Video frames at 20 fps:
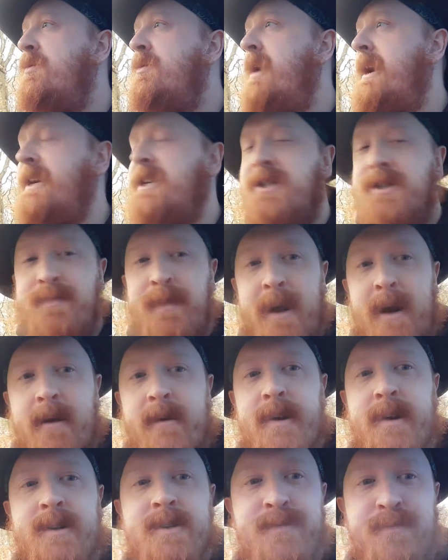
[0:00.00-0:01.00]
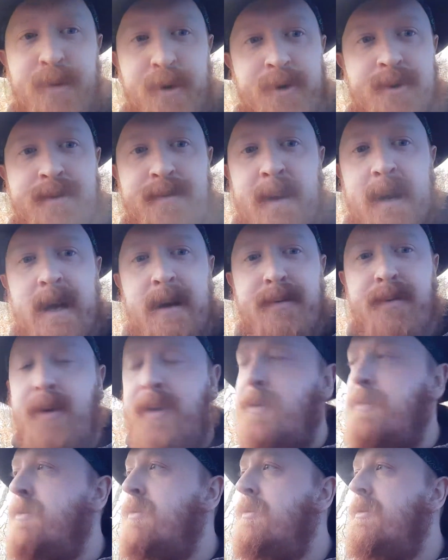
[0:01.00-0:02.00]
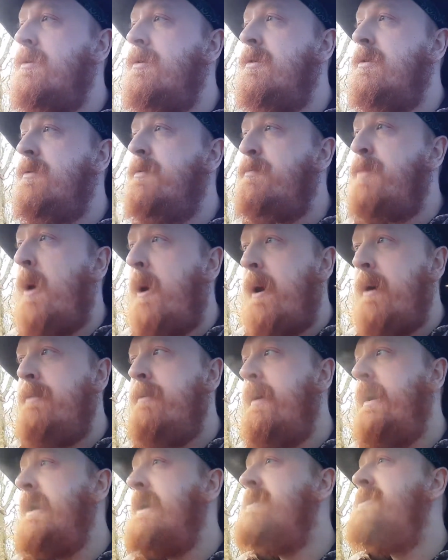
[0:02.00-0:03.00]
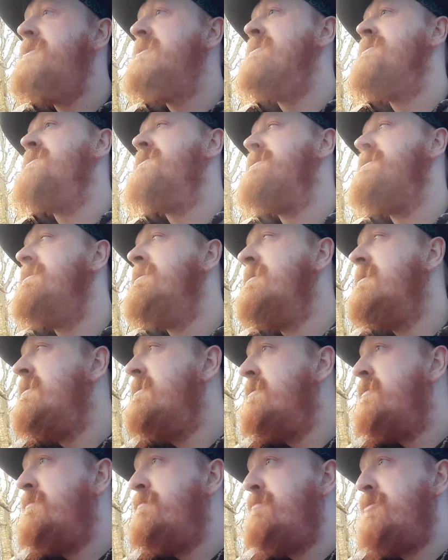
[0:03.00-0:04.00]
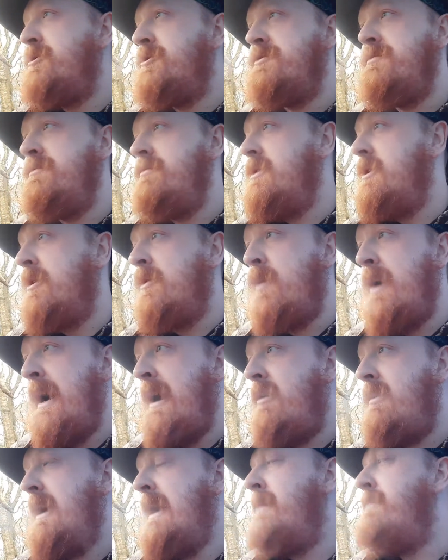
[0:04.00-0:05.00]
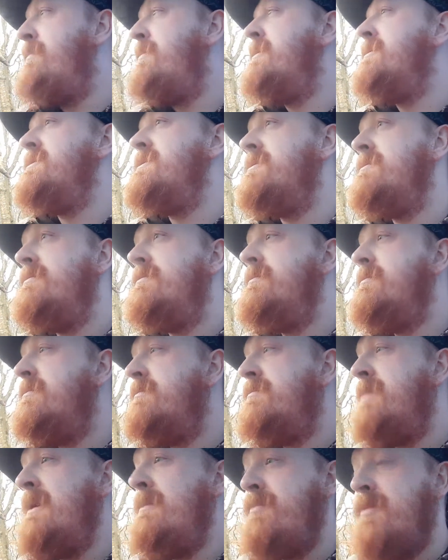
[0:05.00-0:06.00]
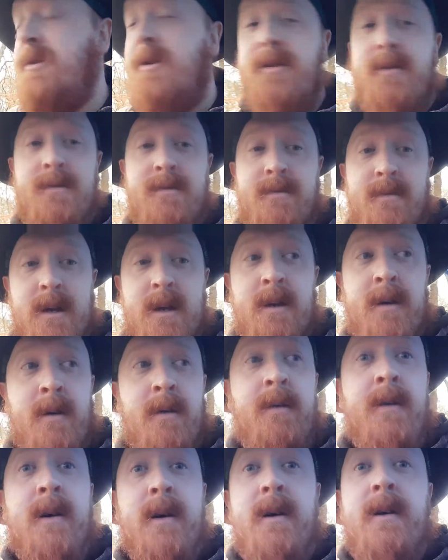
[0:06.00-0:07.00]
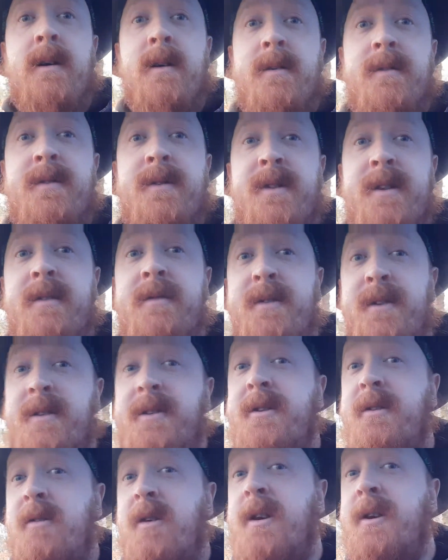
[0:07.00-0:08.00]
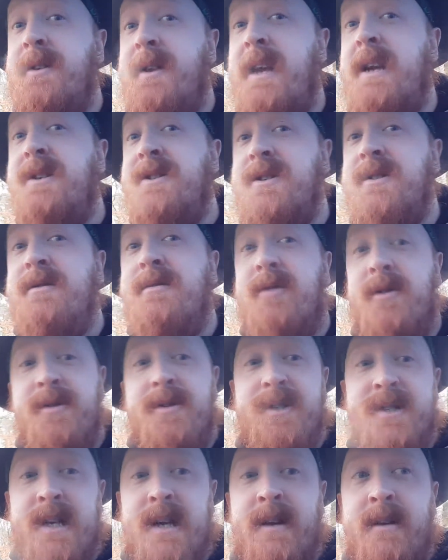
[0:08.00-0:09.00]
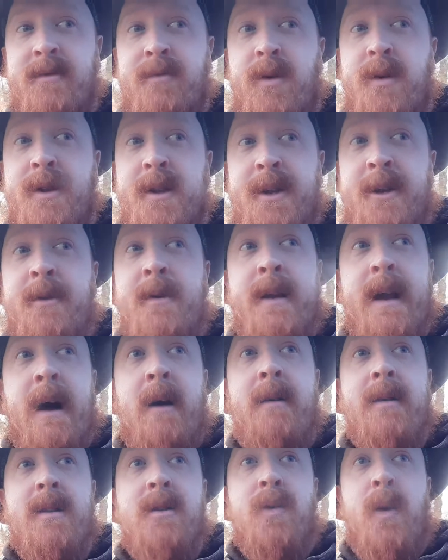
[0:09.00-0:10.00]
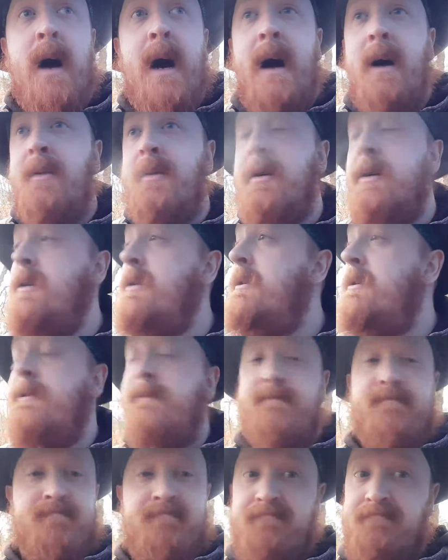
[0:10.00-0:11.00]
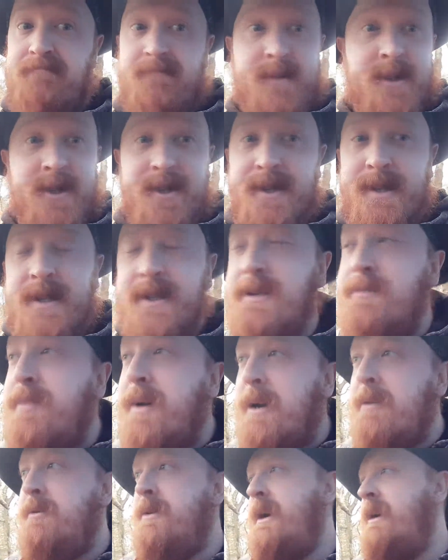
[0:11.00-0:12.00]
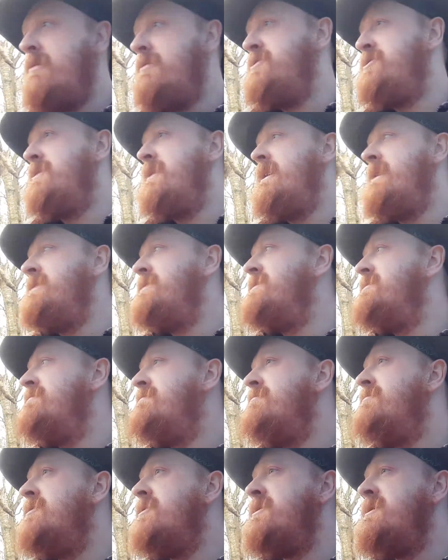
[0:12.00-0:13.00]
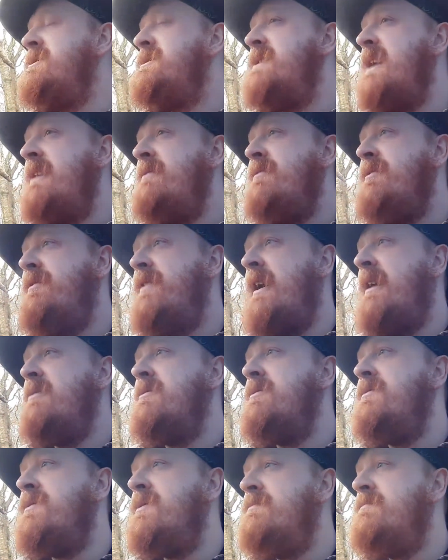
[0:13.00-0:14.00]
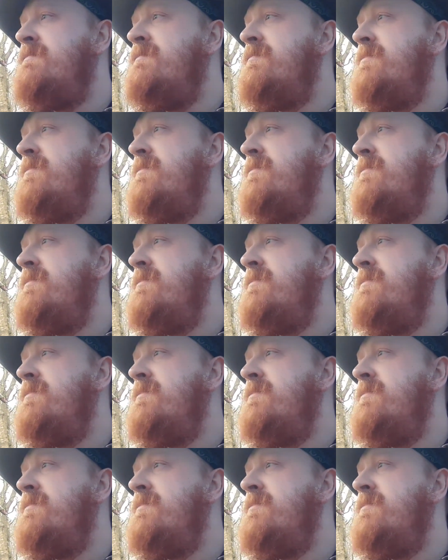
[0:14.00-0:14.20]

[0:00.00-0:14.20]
Experienced bush people, park rangers, you know, wild campers, people who, you know, they've got a decent understanding of what they're doing out in the wild. Just disappear without a trace. Nothing's ever found of them.